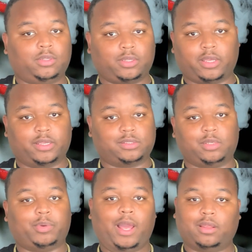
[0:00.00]
because she
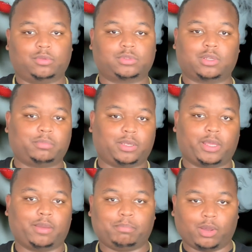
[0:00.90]
probably was gonna be
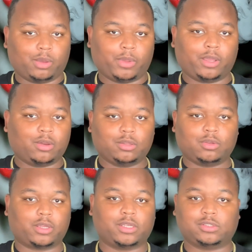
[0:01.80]
like, boy, we ain't going to no
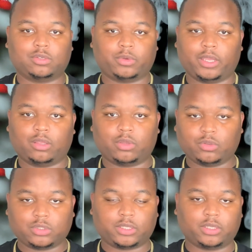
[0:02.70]
gun show, we ain't no
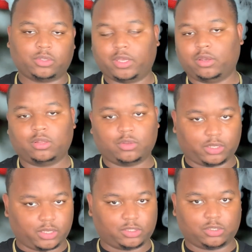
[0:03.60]
Houston, you ain't going to no
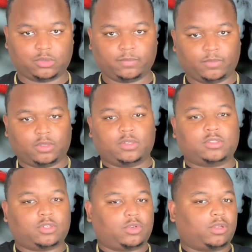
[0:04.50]
gun show.
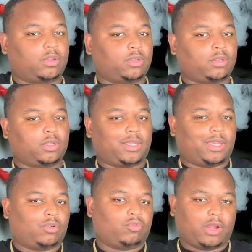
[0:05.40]
So to
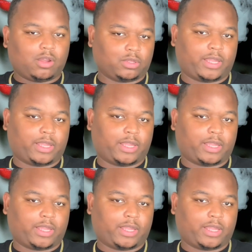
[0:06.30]
get around